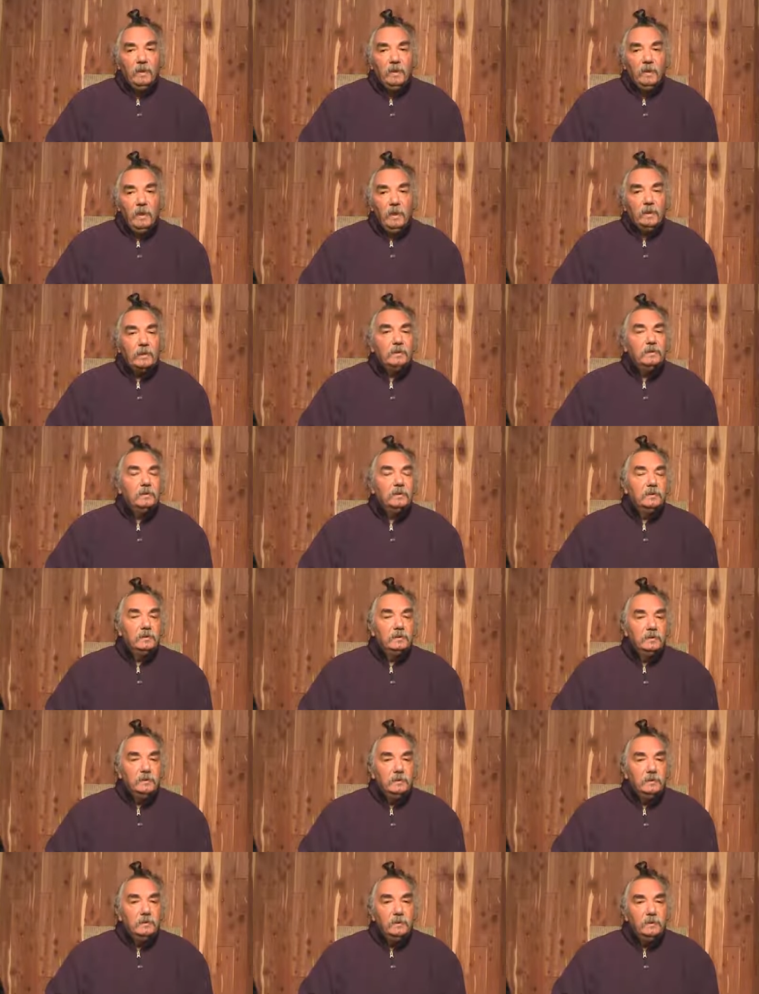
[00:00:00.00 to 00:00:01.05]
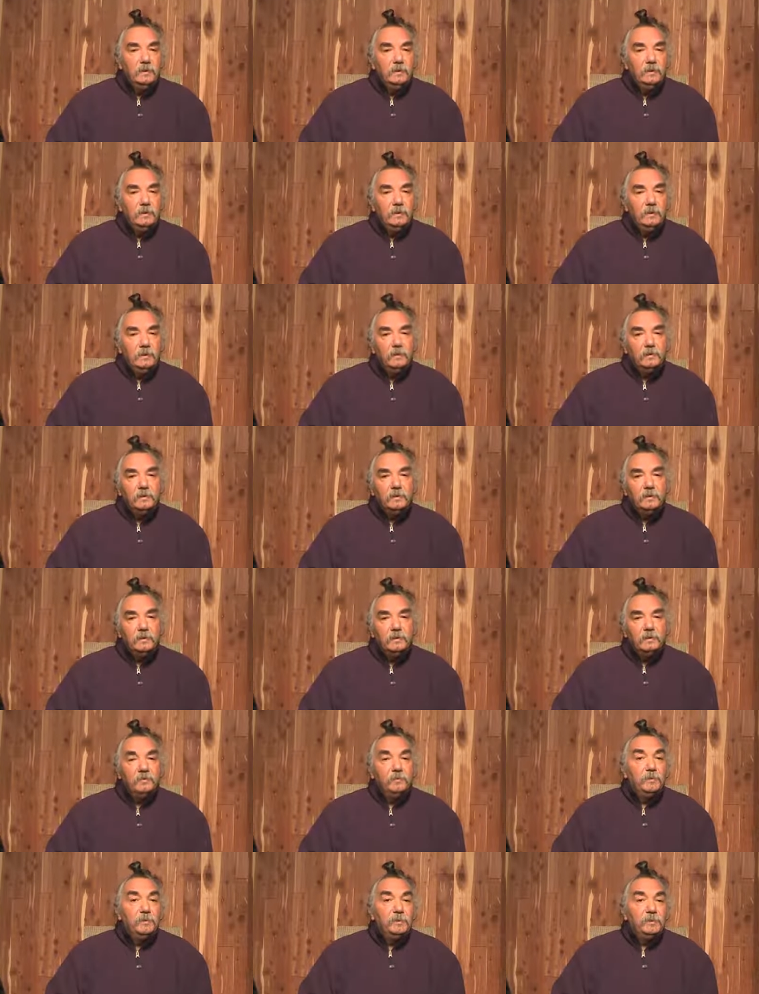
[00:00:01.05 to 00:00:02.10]
acting, and
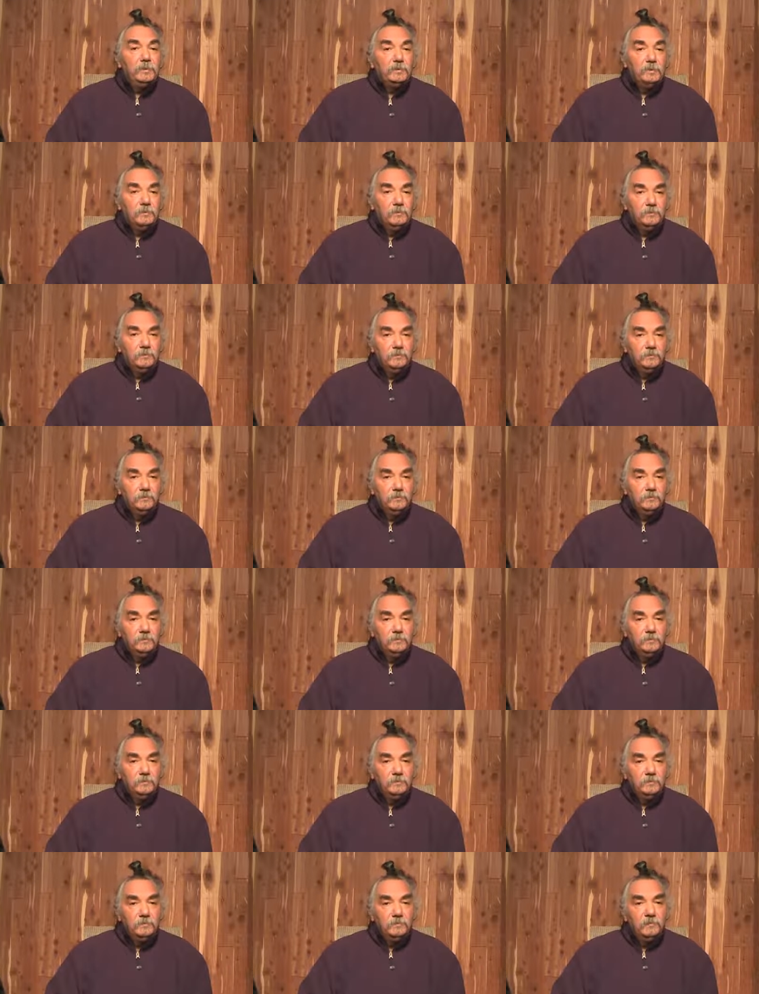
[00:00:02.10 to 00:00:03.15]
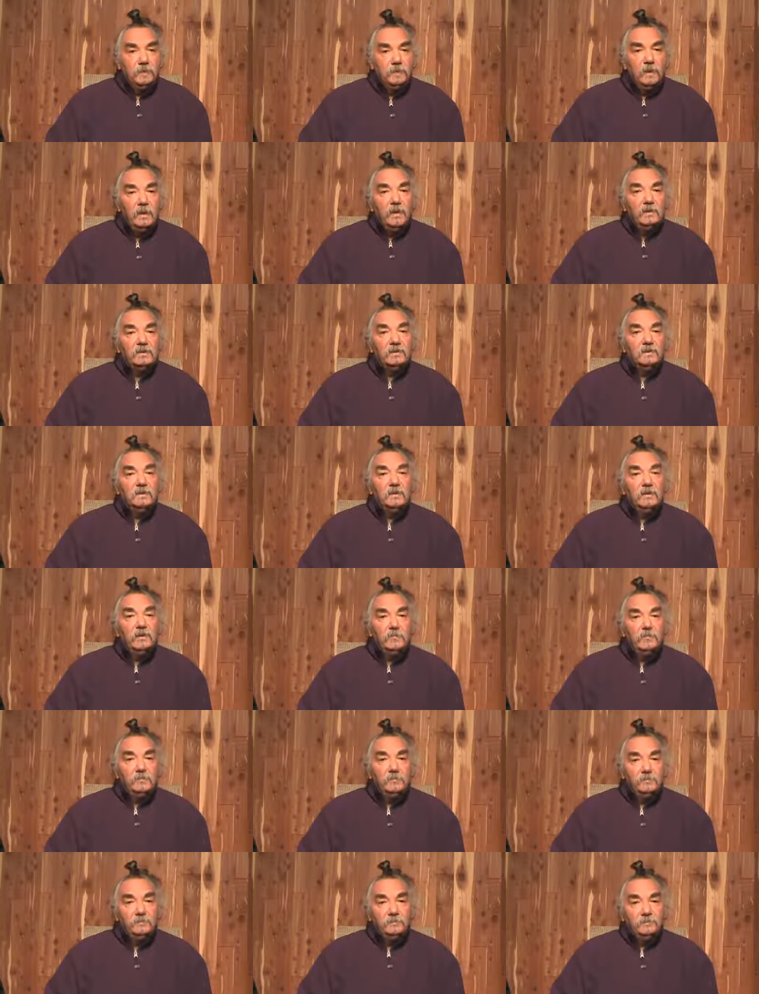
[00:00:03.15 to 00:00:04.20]
experiencing see, as a self.
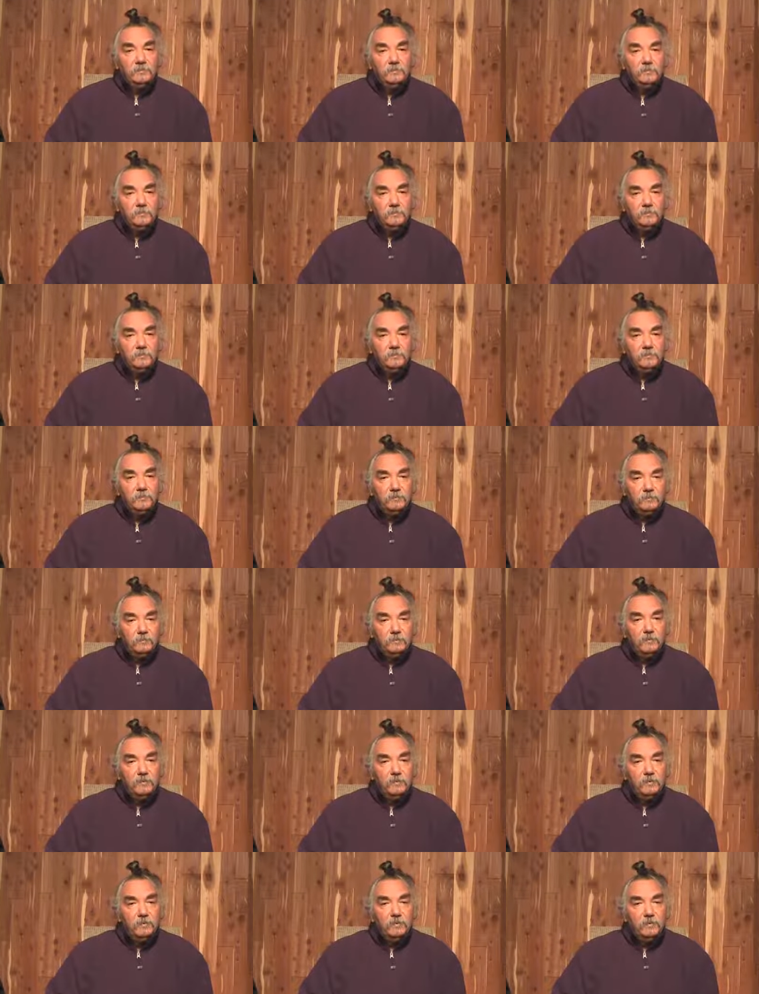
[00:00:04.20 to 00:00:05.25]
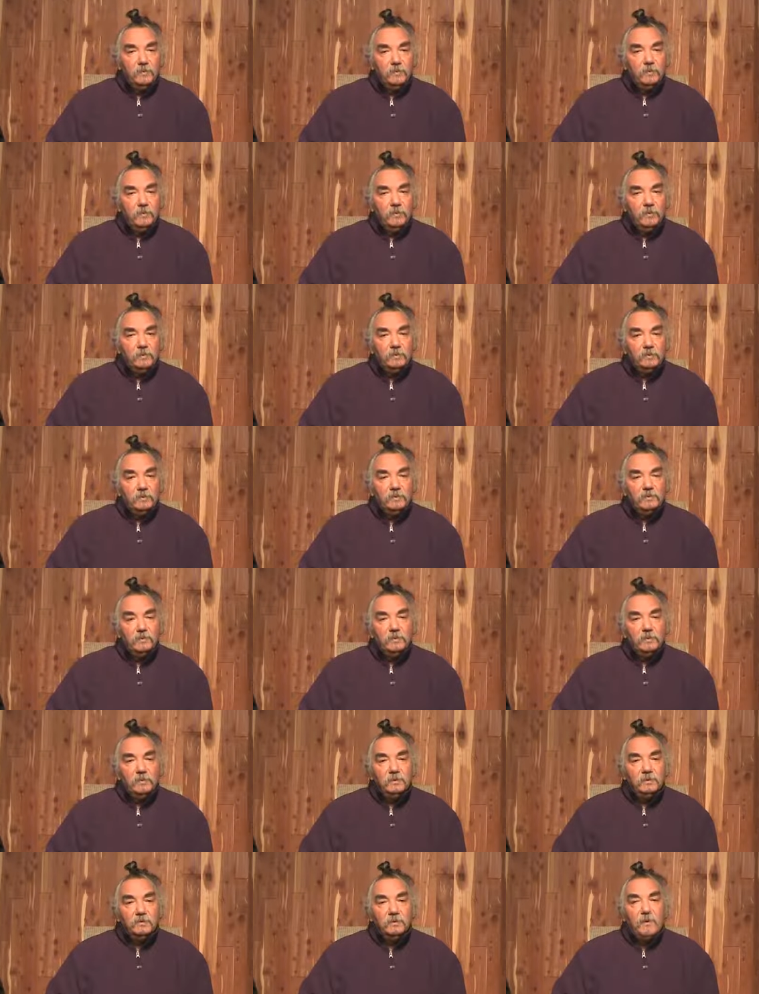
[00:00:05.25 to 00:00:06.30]
Self-realization
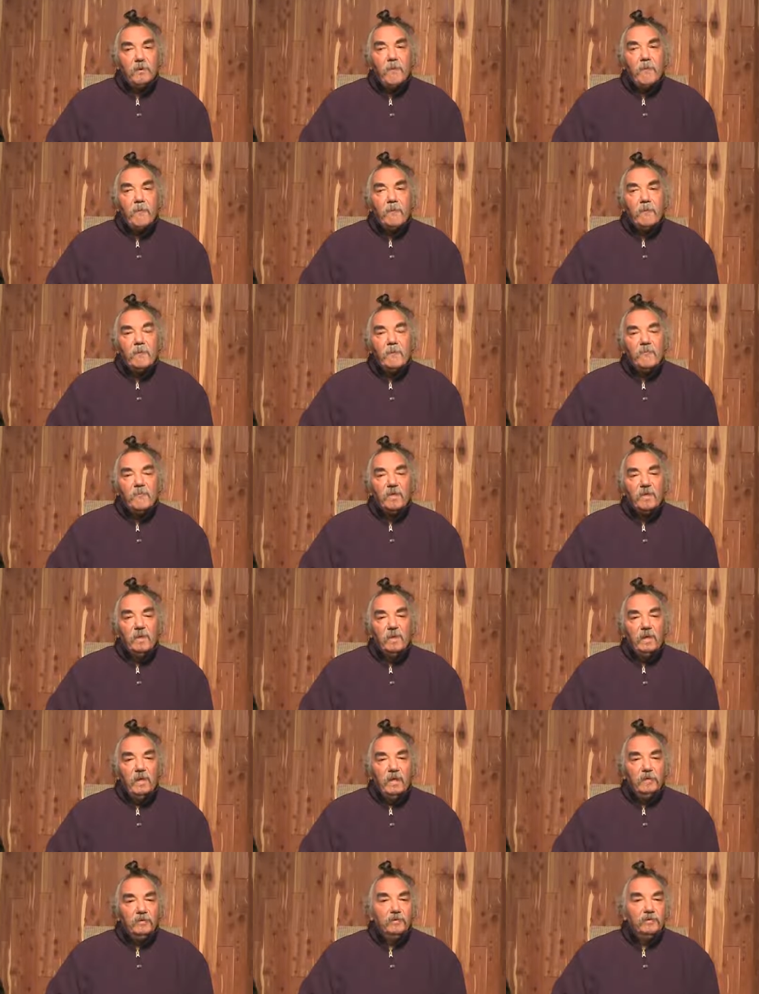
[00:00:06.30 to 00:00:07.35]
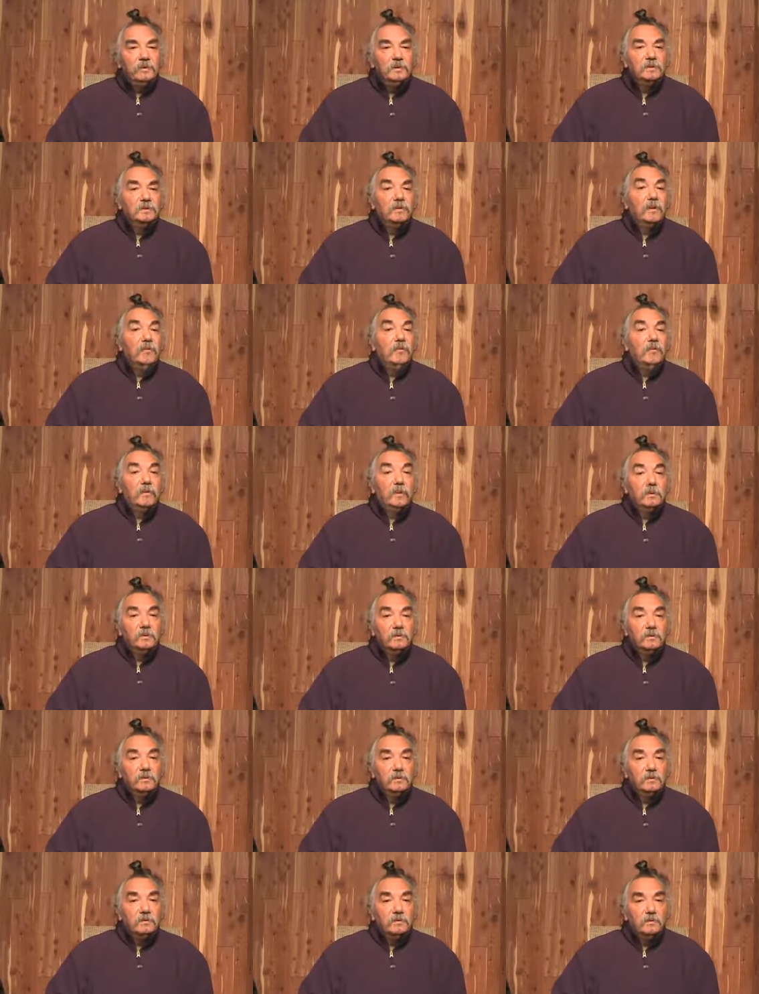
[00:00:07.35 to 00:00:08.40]
means entering
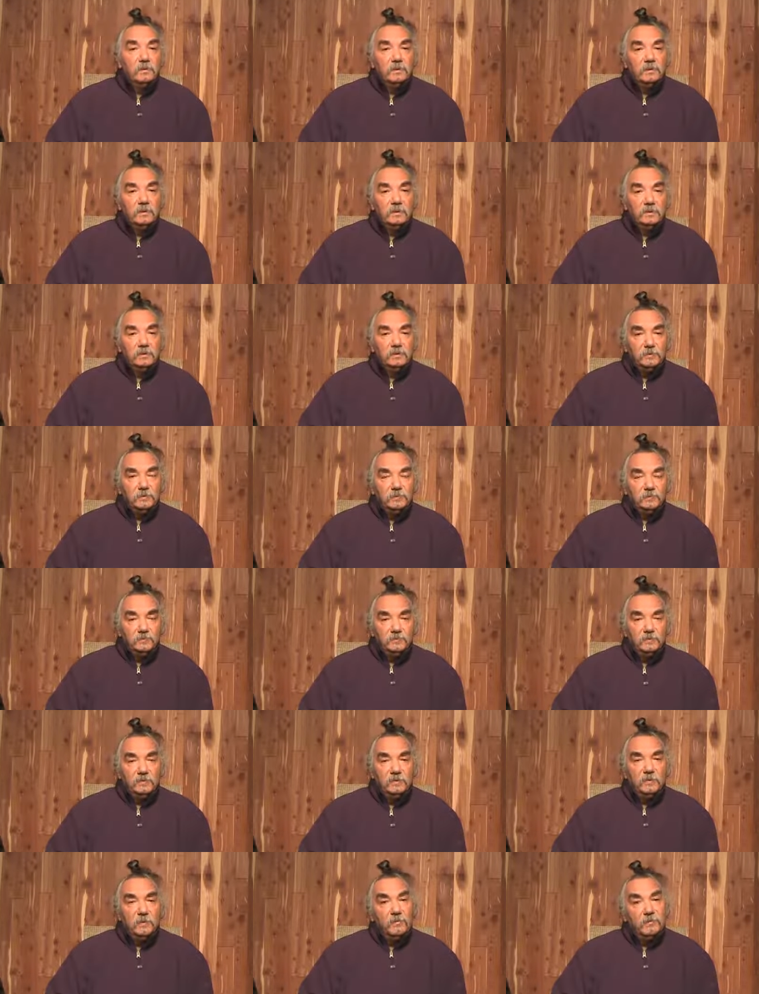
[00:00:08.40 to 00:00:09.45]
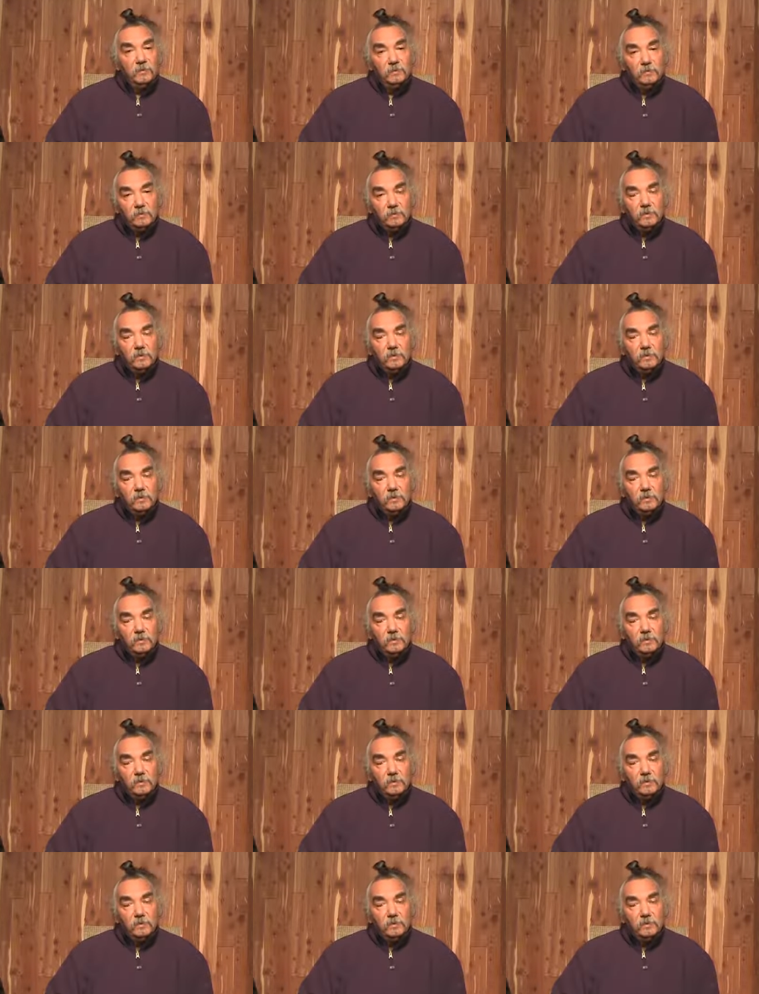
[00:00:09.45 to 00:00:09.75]
selfless realization. Selfless